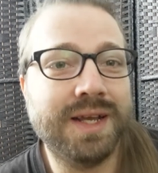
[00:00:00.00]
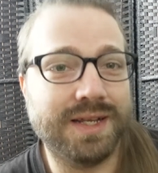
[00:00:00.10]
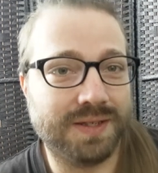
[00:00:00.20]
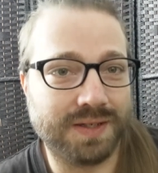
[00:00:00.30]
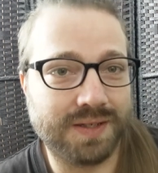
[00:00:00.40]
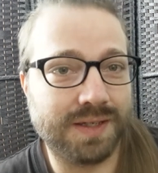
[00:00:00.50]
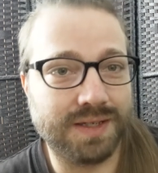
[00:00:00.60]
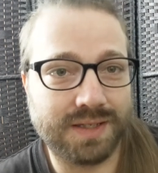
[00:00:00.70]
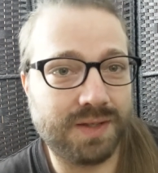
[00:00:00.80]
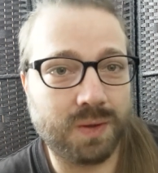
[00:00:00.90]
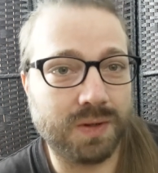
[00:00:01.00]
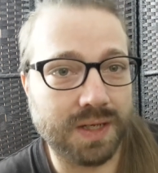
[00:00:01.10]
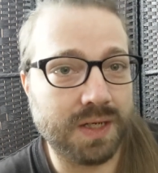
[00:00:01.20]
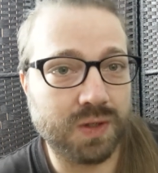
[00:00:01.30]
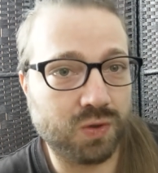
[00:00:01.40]
It's just, it's
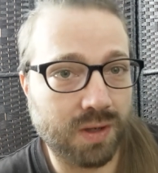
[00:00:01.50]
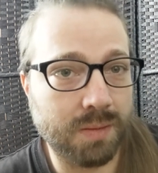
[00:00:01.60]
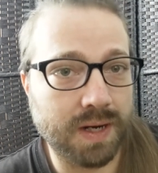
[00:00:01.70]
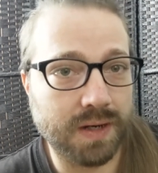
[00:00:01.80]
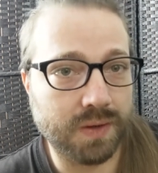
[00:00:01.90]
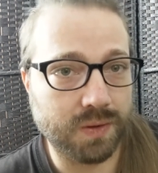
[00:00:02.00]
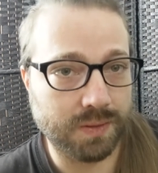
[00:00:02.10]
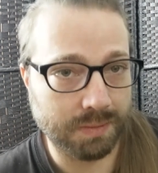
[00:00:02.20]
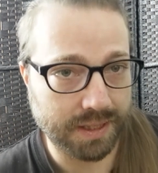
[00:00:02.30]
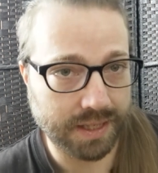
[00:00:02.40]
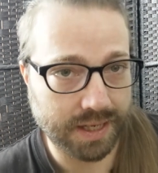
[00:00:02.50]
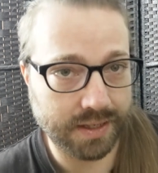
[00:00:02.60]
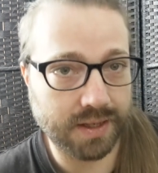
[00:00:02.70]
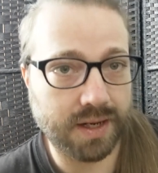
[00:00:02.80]
totally indiscriminate who can be hit.